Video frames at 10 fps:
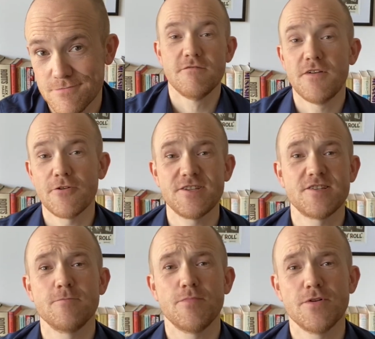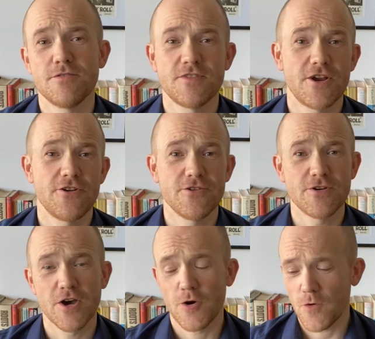Very simple, there you
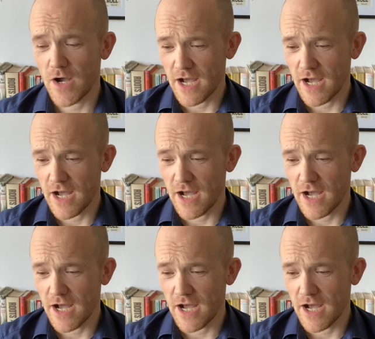go.